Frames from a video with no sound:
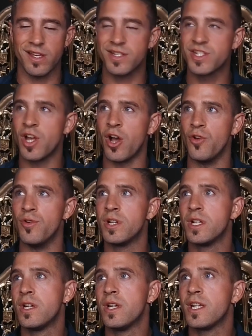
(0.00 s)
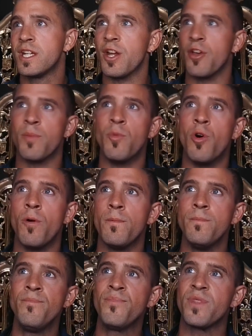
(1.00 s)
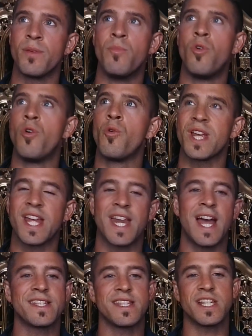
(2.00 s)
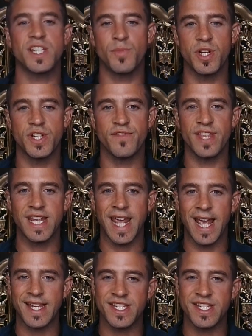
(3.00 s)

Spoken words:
So, the more the more we can add to the experience for the guests,